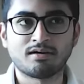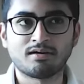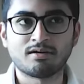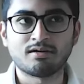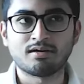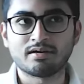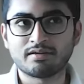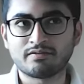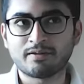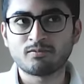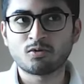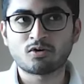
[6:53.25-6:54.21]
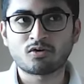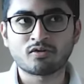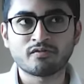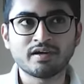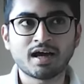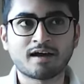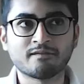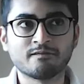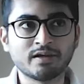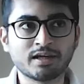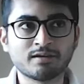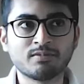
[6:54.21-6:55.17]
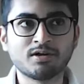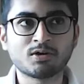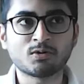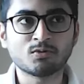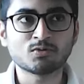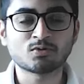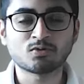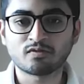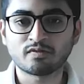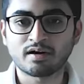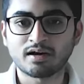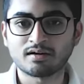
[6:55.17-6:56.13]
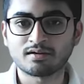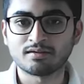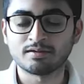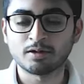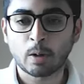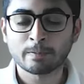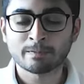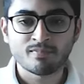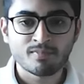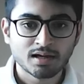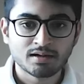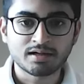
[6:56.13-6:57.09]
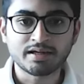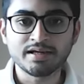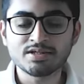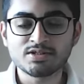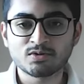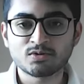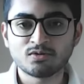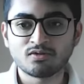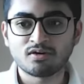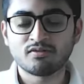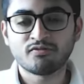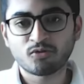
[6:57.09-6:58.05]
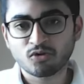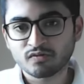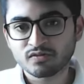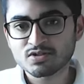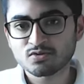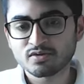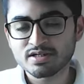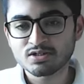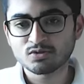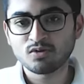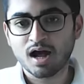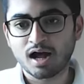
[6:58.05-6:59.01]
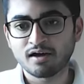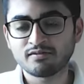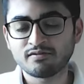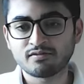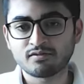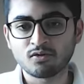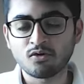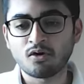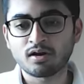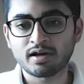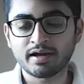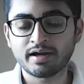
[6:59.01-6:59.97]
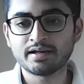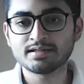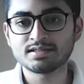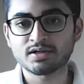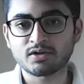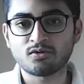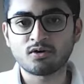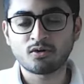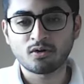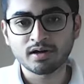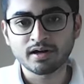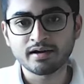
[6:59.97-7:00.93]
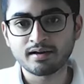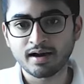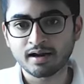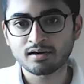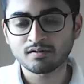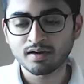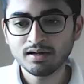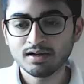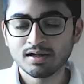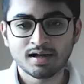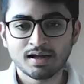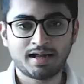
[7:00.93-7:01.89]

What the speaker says: If I'm not wrong, we have been able to so far teach, four of the students who have gone ahead and secured all India rank one.